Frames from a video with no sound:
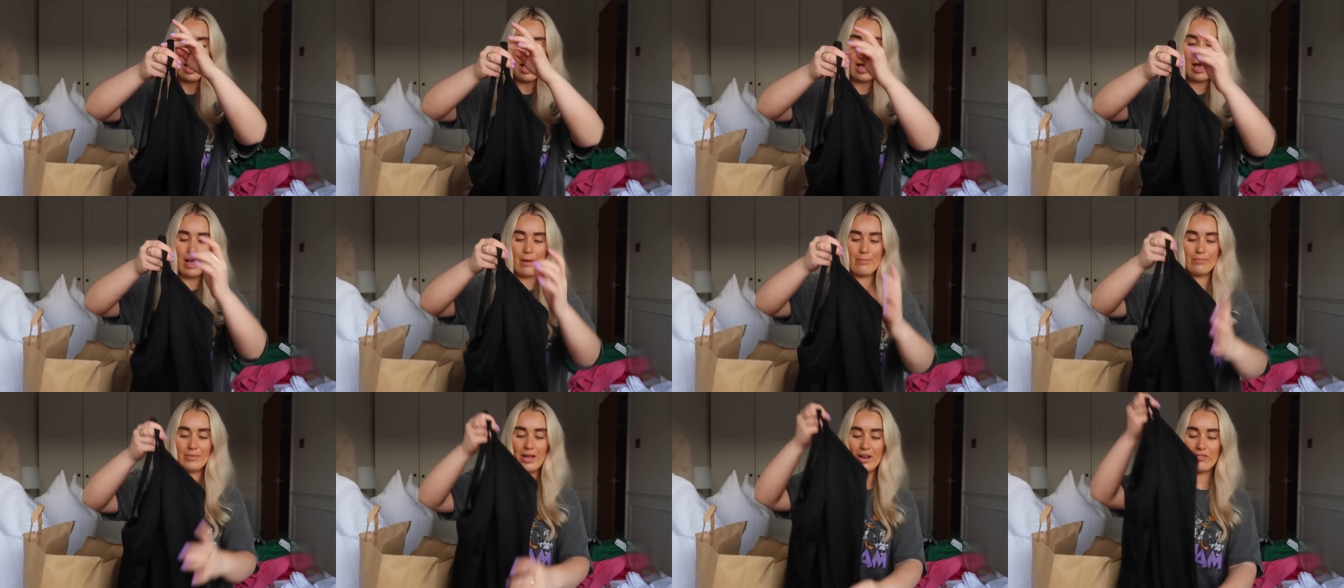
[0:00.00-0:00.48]

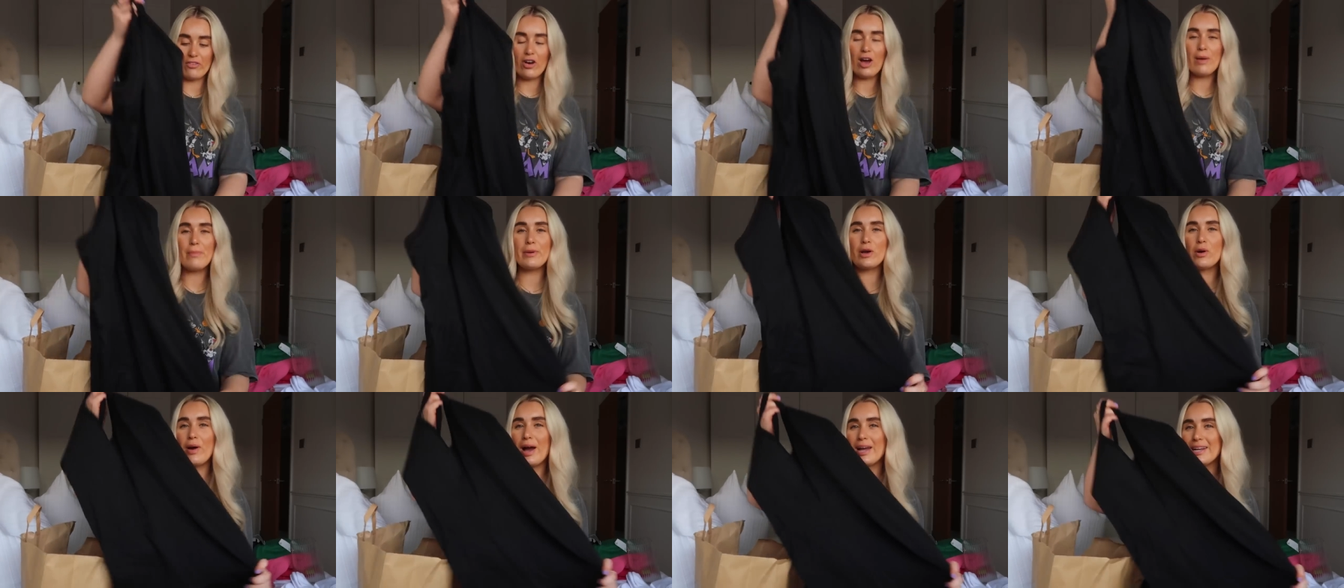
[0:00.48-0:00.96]
Um, I
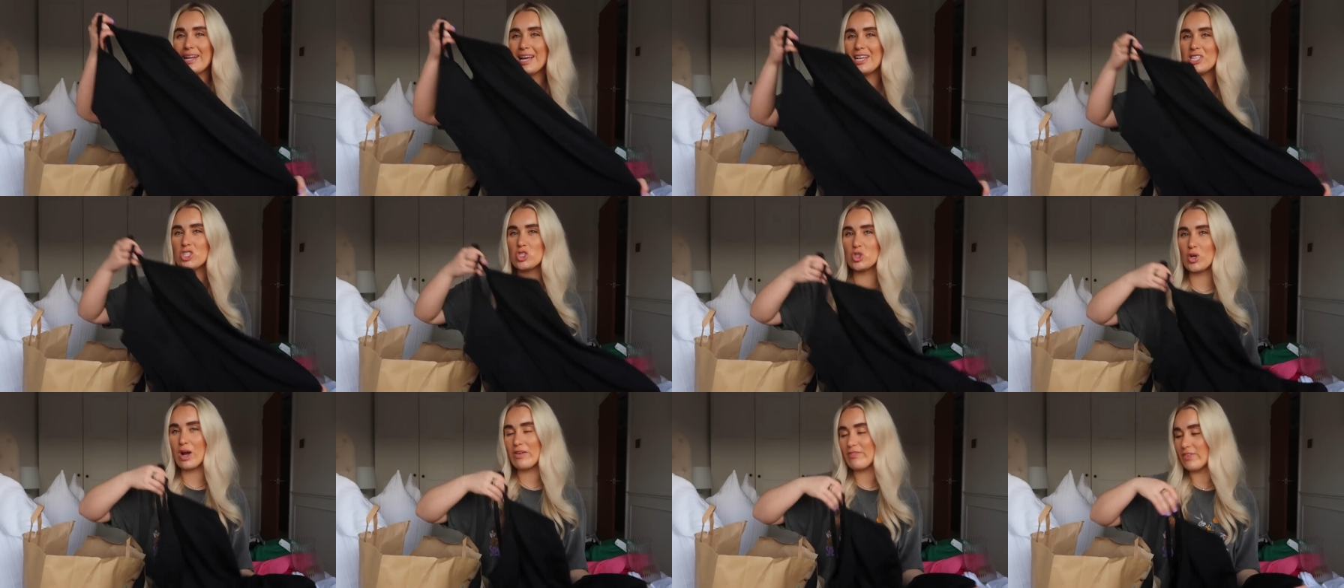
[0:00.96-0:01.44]
thought it'd be quite a
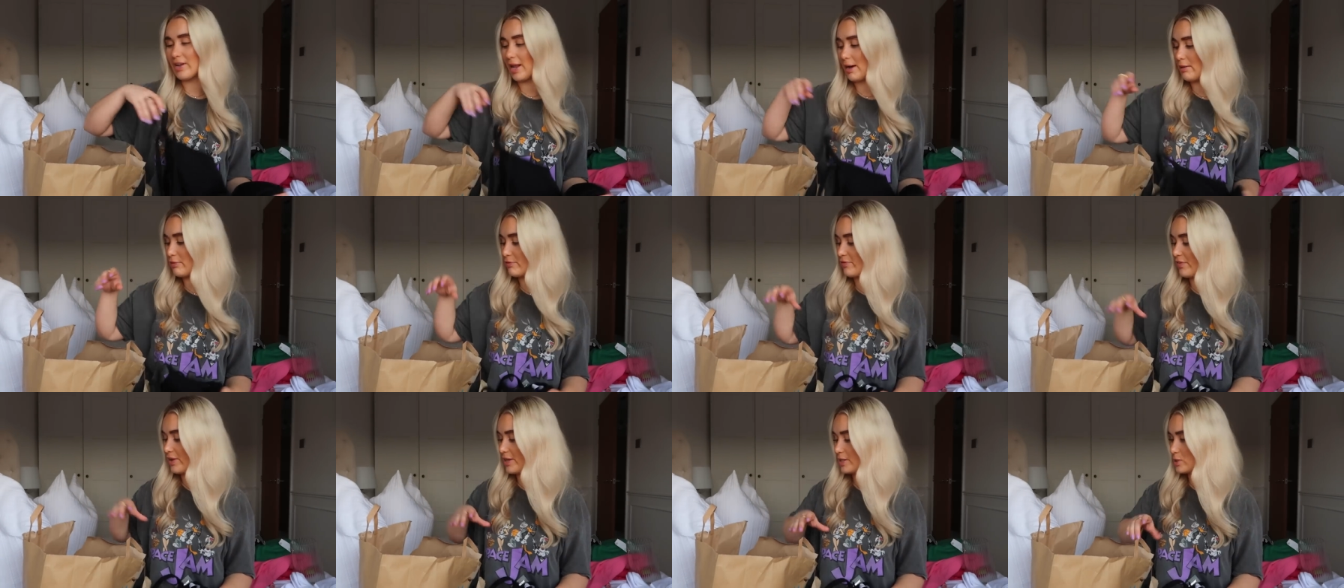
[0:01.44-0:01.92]
nice travel
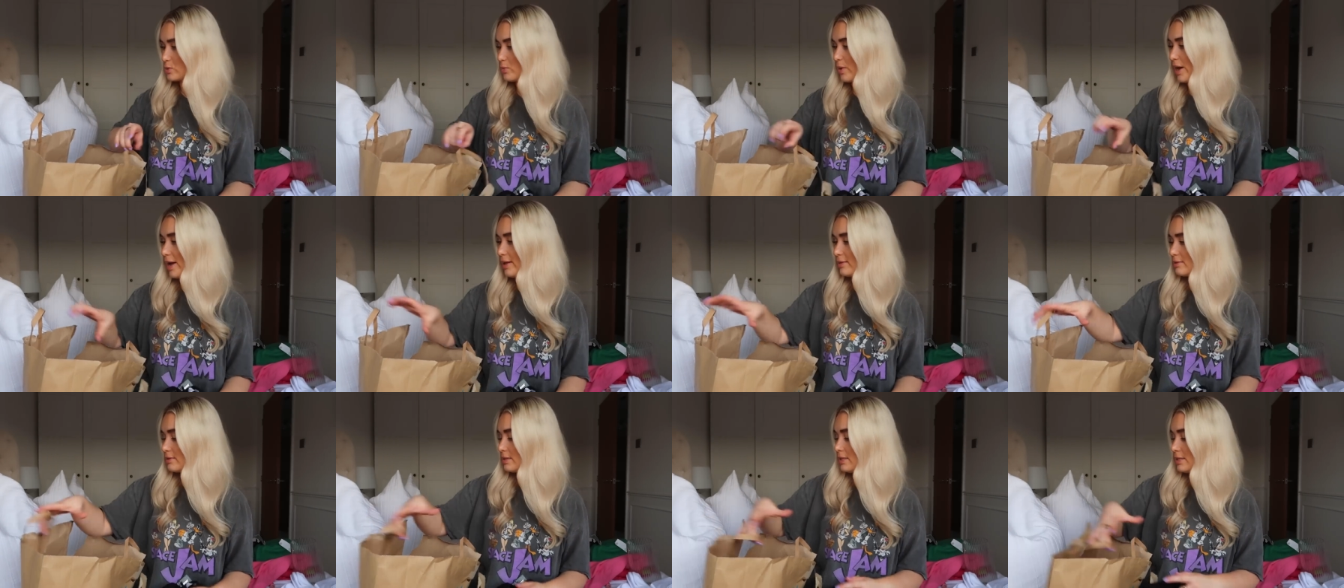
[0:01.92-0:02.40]
outfit as
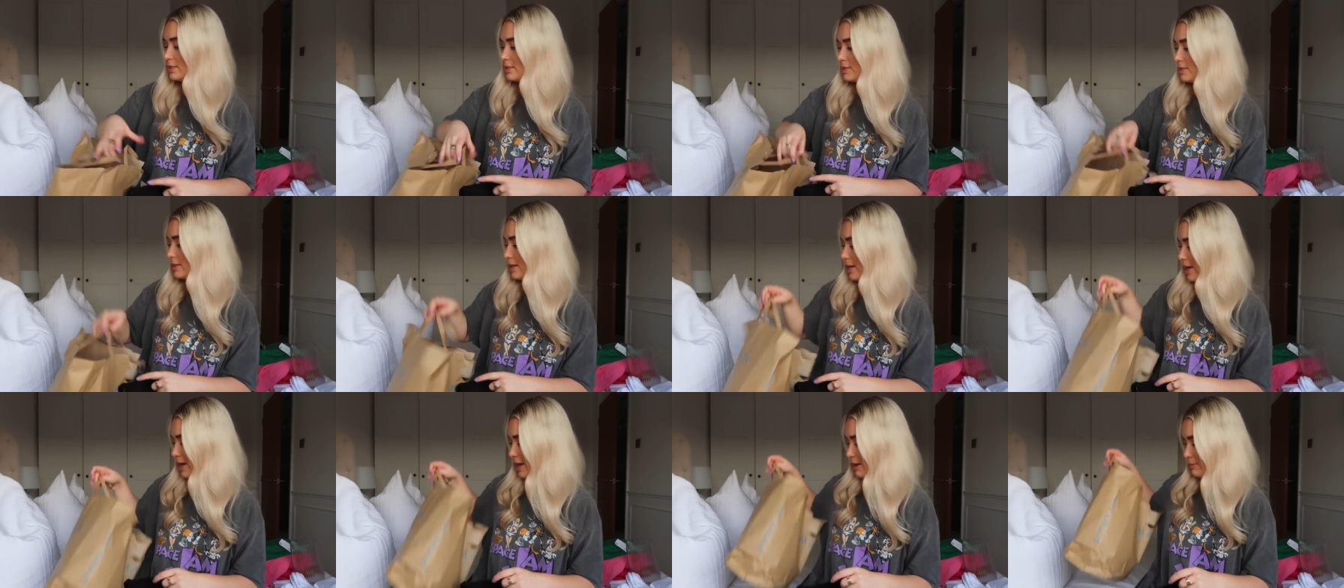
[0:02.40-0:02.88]
well,
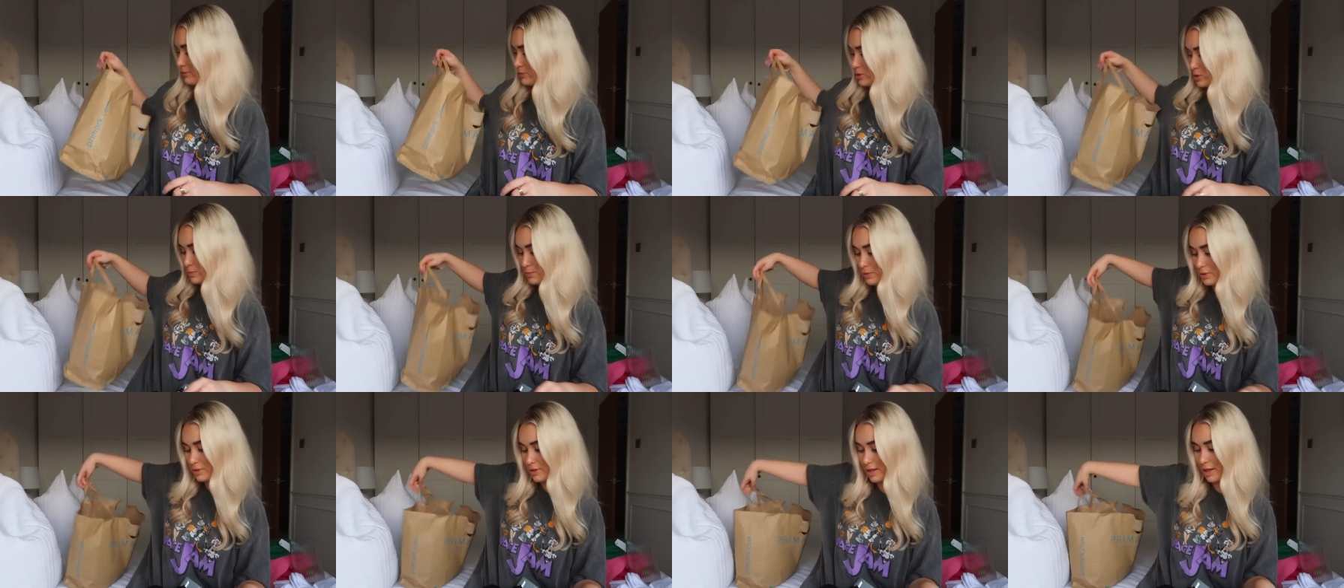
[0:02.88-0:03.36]
um,
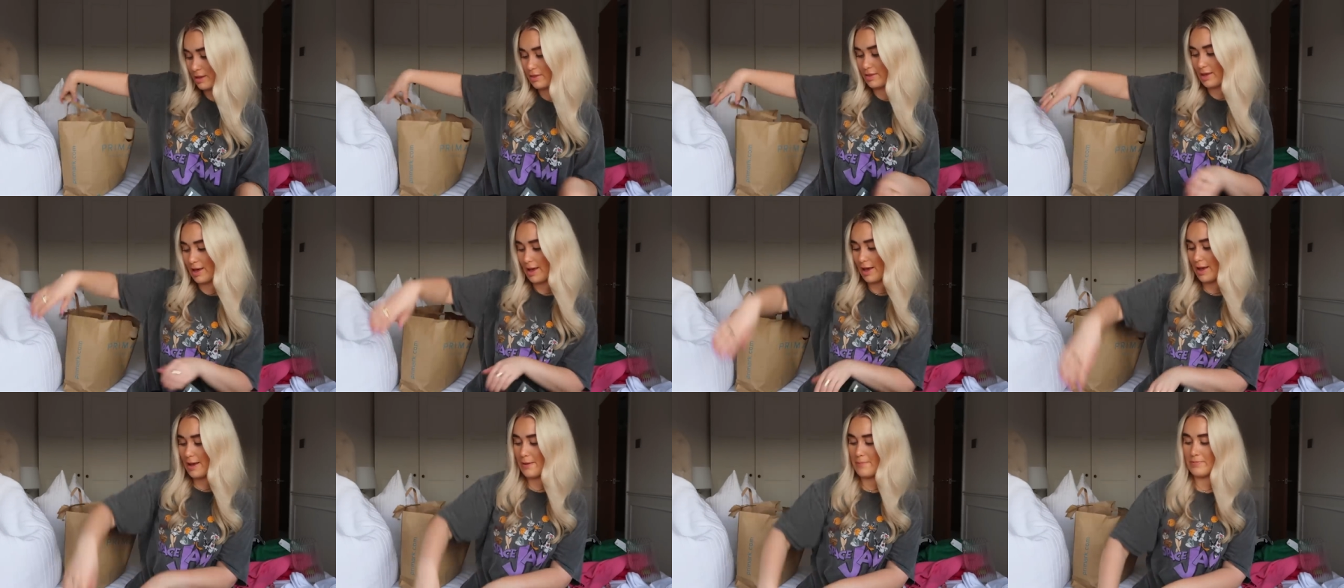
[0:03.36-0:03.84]
just put that
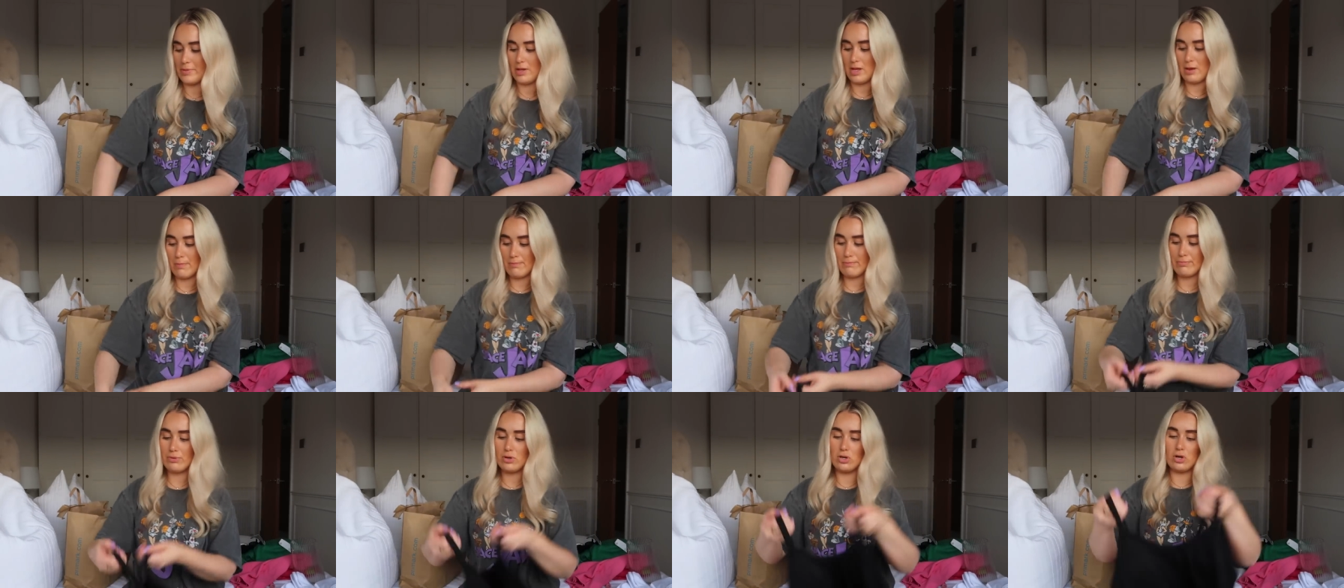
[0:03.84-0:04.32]
there.
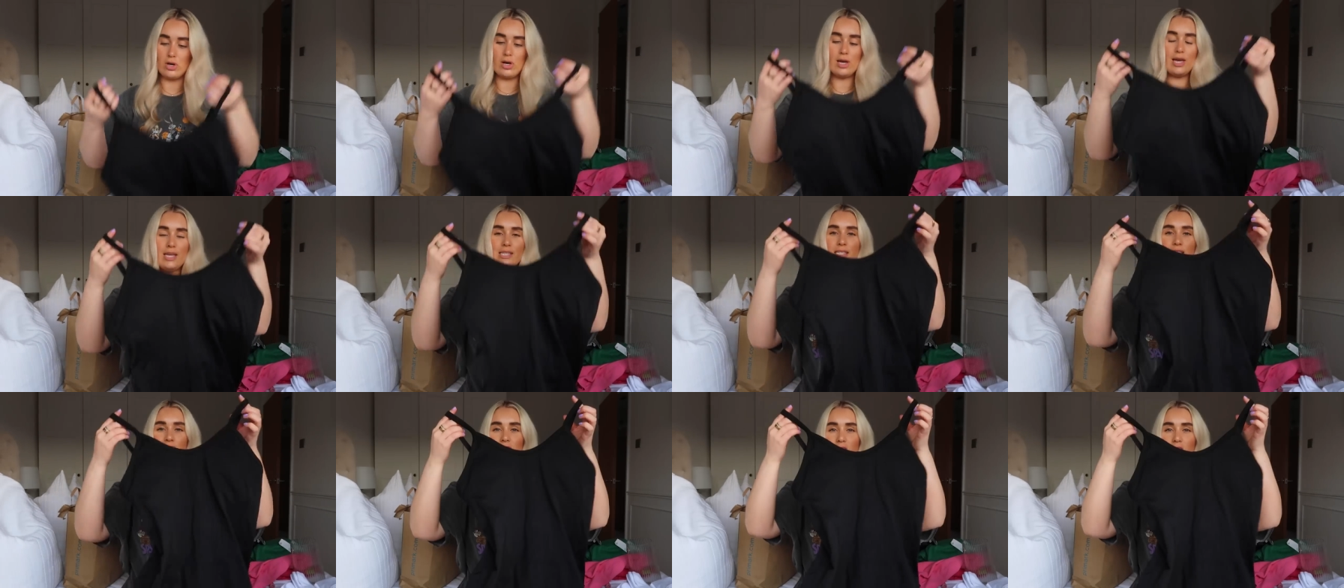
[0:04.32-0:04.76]
But is